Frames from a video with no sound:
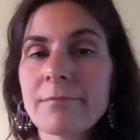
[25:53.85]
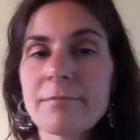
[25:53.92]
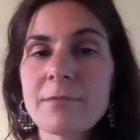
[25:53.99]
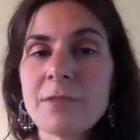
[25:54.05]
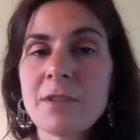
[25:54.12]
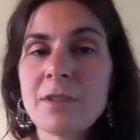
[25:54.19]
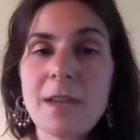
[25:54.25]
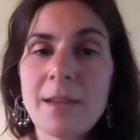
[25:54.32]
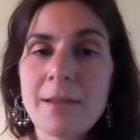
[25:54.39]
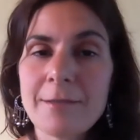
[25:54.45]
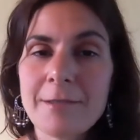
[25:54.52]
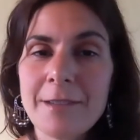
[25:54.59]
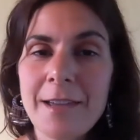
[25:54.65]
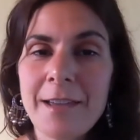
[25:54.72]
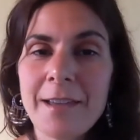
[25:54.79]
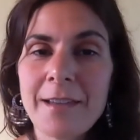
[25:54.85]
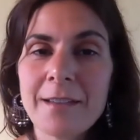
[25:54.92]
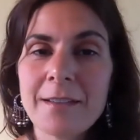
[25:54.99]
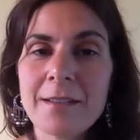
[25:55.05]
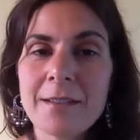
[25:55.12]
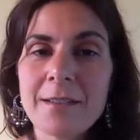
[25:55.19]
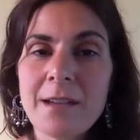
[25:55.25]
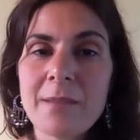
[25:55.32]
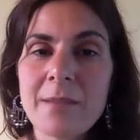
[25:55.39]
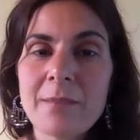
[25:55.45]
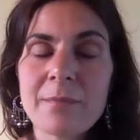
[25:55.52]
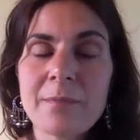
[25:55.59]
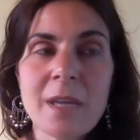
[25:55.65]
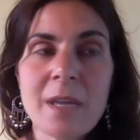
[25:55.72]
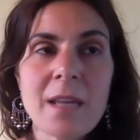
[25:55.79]
to the end. And
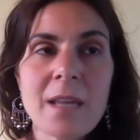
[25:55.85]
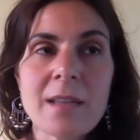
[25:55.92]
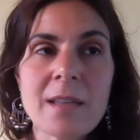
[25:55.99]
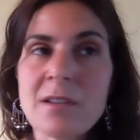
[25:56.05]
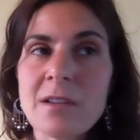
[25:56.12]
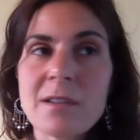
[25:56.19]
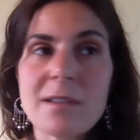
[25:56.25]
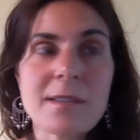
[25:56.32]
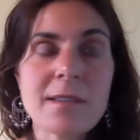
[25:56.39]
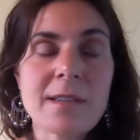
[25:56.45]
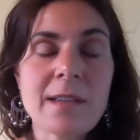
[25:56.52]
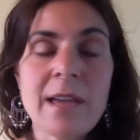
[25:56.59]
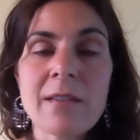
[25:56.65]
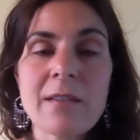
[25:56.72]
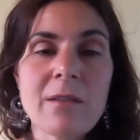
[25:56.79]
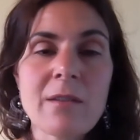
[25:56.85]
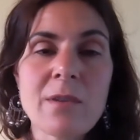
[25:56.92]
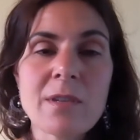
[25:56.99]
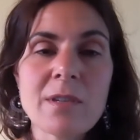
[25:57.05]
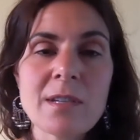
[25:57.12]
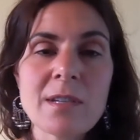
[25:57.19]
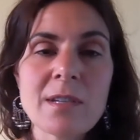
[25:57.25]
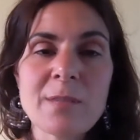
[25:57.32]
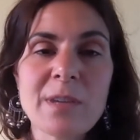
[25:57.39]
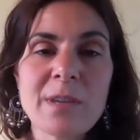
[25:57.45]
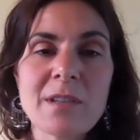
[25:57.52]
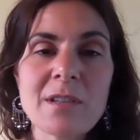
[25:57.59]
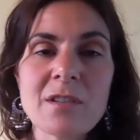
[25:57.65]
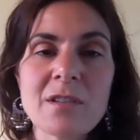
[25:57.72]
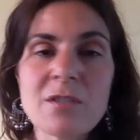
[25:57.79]
that's not to say that I wasn't
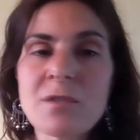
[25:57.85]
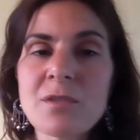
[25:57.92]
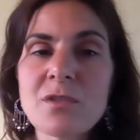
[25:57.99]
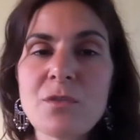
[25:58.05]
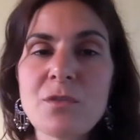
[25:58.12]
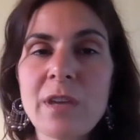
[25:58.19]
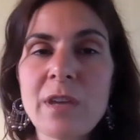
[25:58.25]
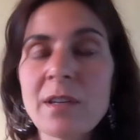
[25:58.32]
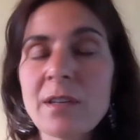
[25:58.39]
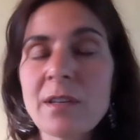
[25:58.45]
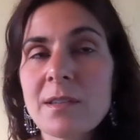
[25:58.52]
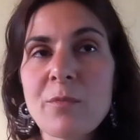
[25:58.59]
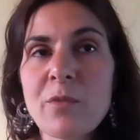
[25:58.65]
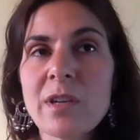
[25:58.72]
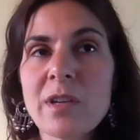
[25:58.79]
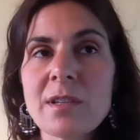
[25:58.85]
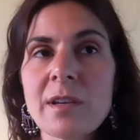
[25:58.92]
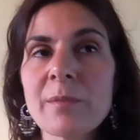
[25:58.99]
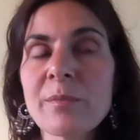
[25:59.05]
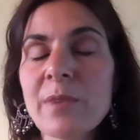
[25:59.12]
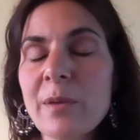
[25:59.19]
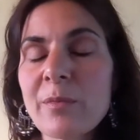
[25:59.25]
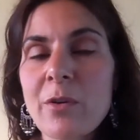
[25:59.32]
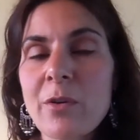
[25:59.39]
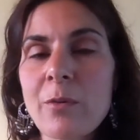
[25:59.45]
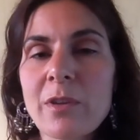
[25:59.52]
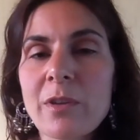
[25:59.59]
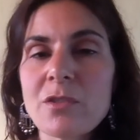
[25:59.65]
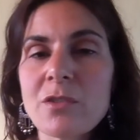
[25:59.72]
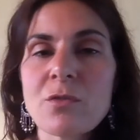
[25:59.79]
expecting to enjoy it. In some ways, I
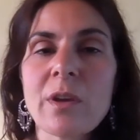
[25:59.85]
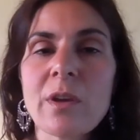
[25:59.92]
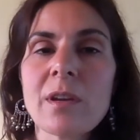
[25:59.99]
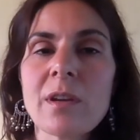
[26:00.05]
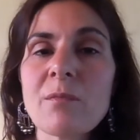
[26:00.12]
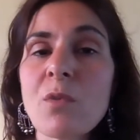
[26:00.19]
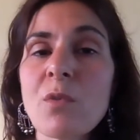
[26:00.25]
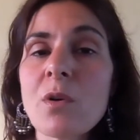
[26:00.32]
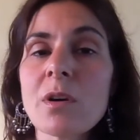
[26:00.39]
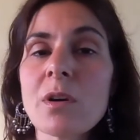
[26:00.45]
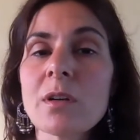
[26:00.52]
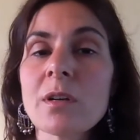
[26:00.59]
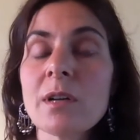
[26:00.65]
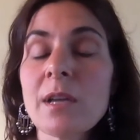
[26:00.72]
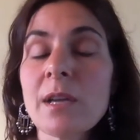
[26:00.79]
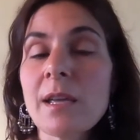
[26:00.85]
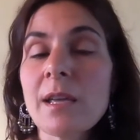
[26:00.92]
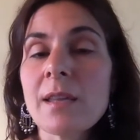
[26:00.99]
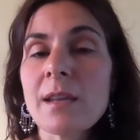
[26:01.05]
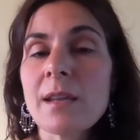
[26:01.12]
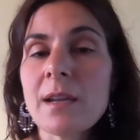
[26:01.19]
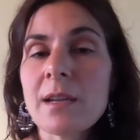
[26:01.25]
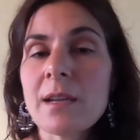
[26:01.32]
probably enjoyed it more than I